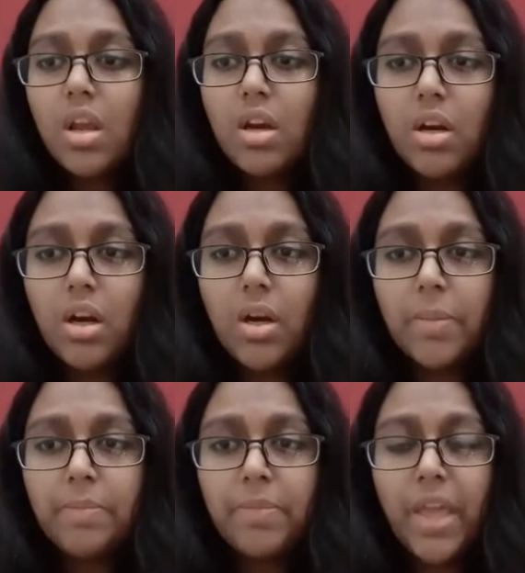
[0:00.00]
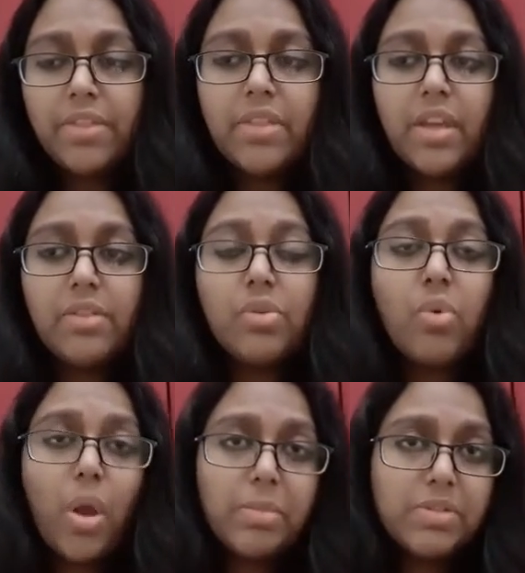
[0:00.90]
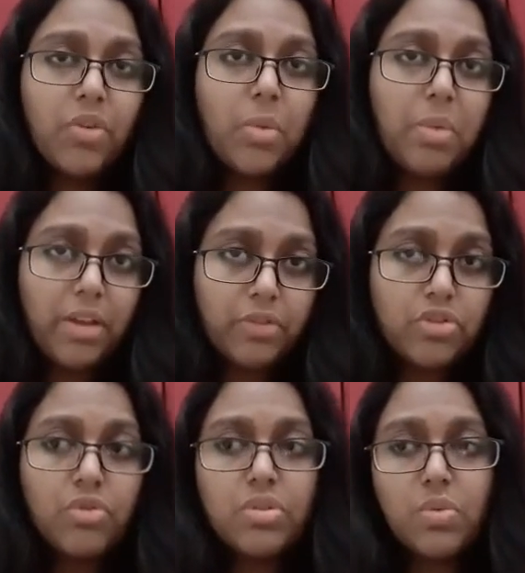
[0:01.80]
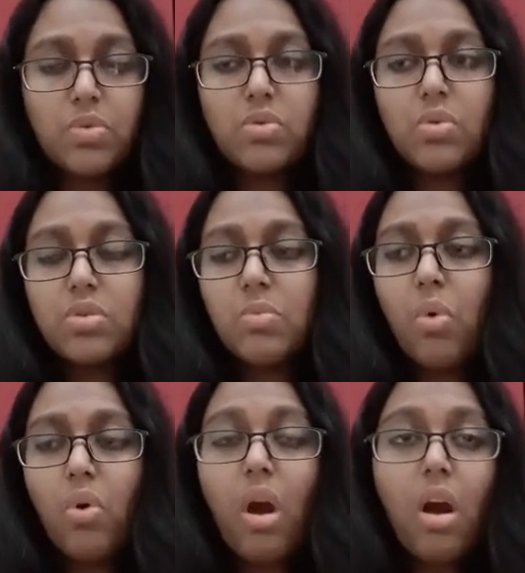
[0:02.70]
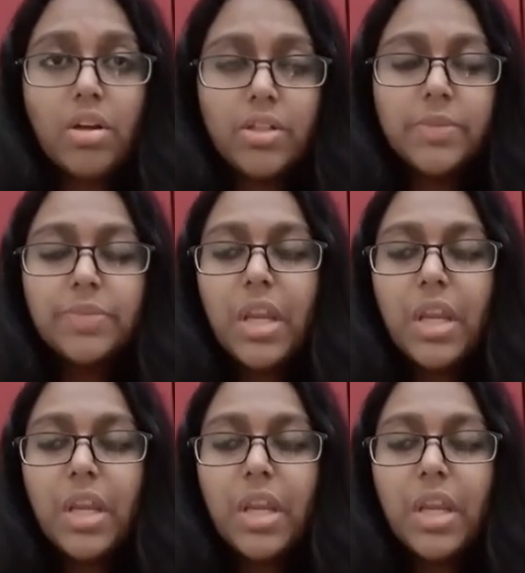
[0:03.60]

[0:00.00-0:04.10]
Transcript: and the requirements for applying for insurance was also more harder.